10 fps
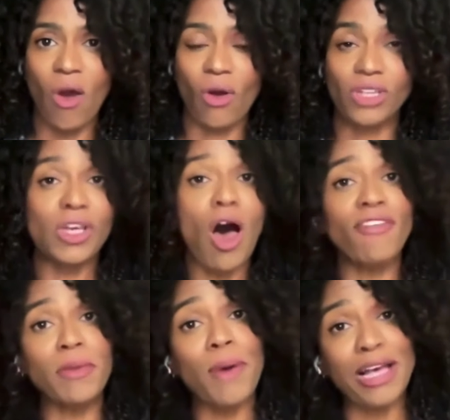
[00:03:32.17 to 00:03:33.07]
or
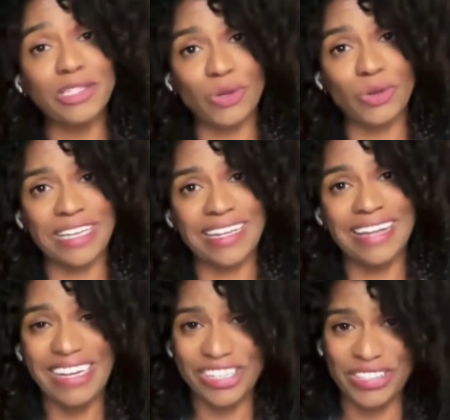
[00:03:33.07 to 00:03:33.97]
solving puzzles in
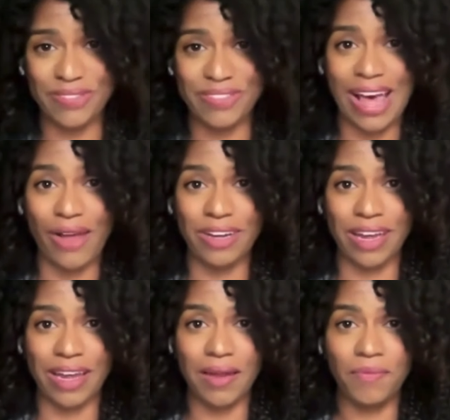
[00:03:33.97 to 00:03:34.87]
Legends of
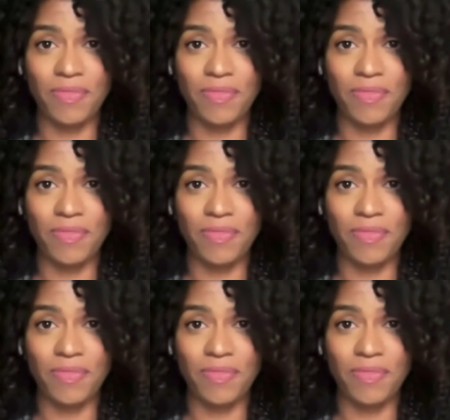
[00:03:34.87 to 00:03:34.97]
Zelda.